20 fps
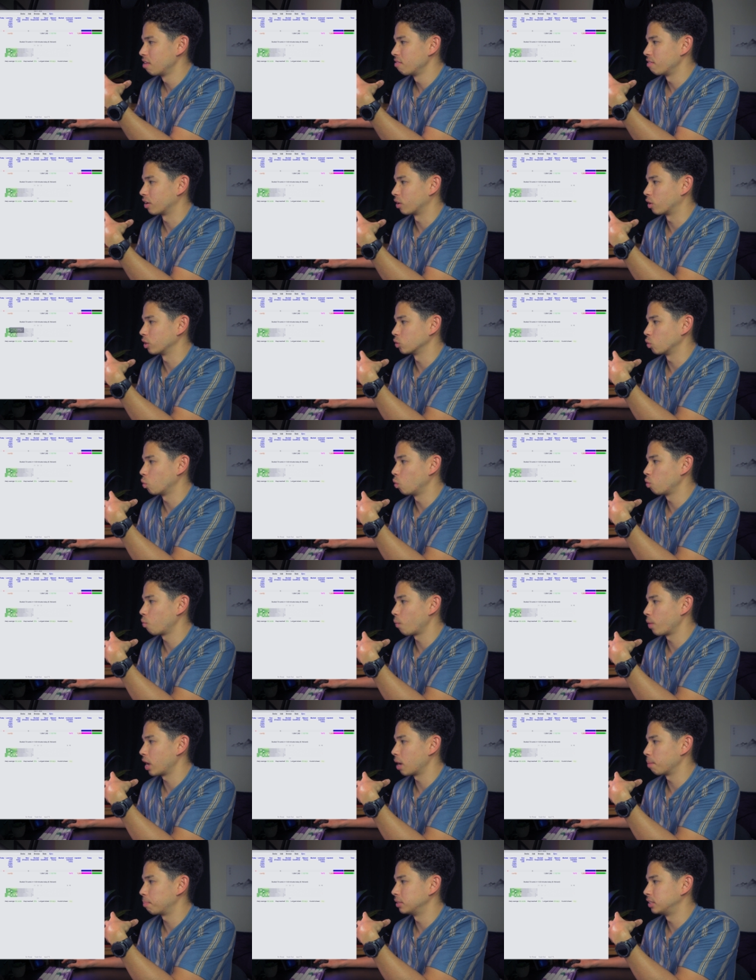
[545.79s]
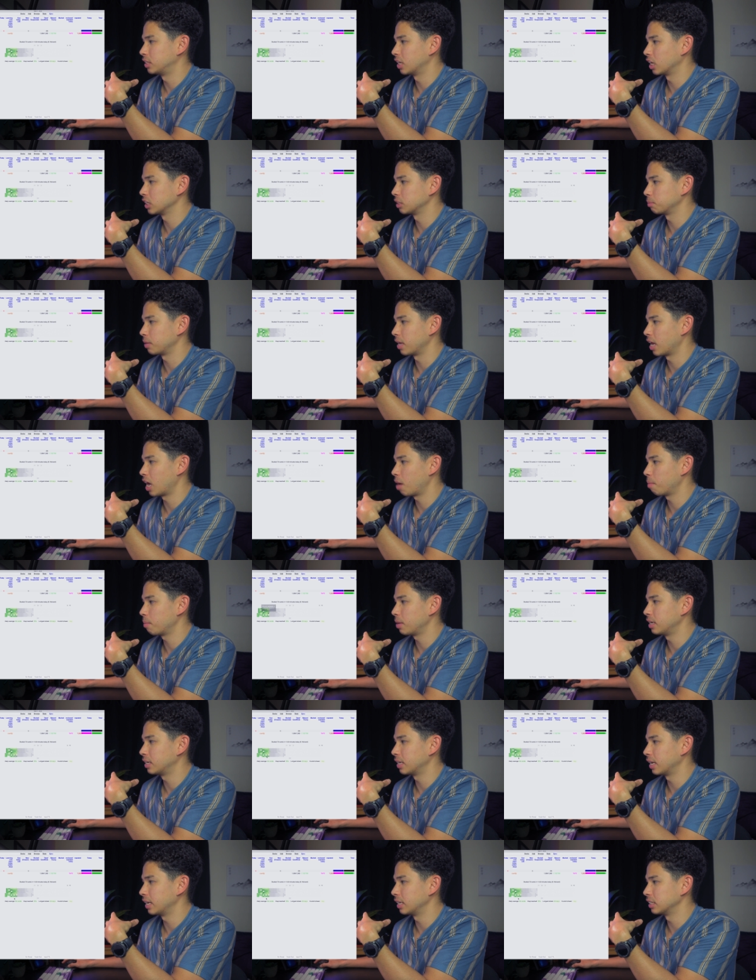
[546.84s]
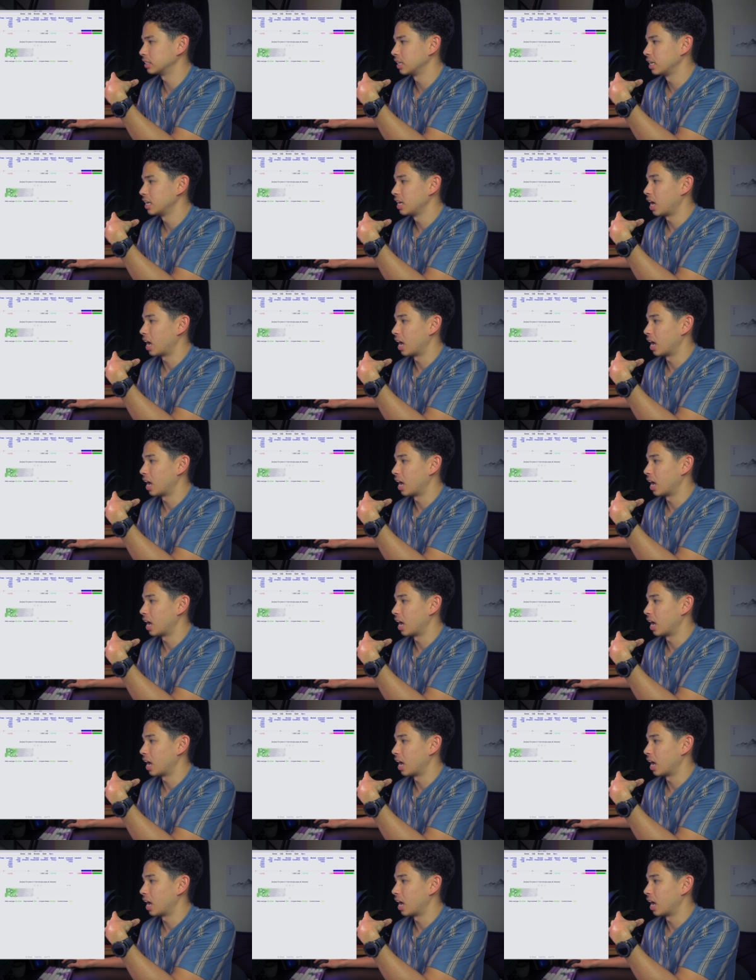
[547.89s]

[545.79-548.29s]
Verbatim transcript: Then goes all the way up and tells me how many days